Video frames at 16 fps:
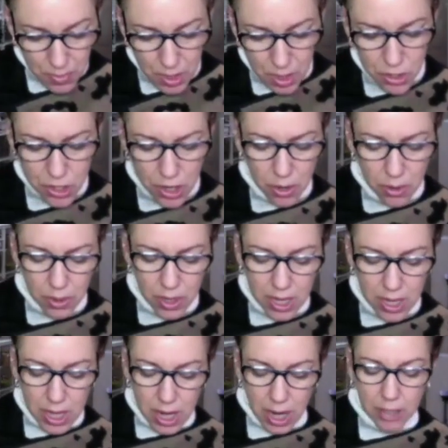So
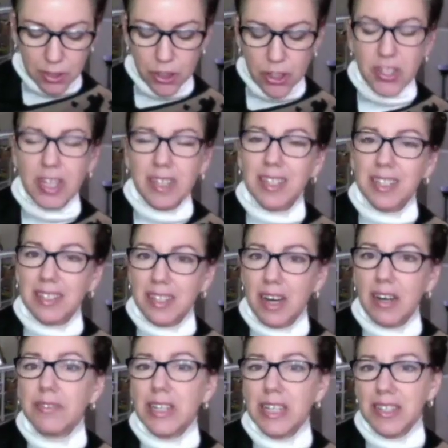understand that love
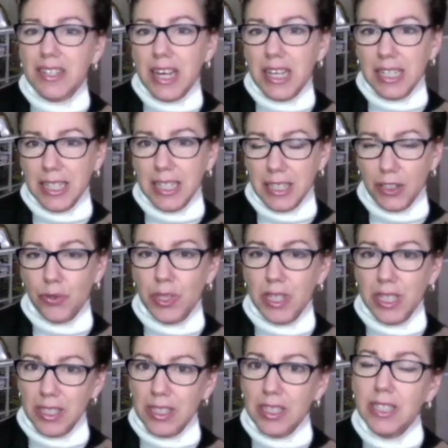is a key to
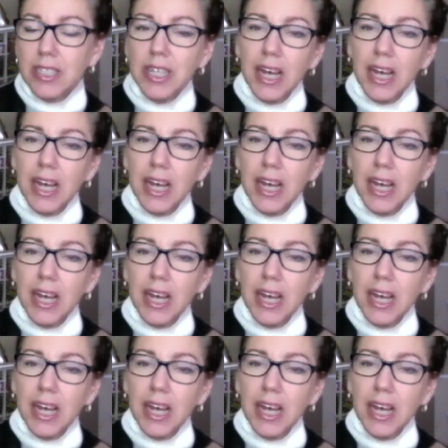healing.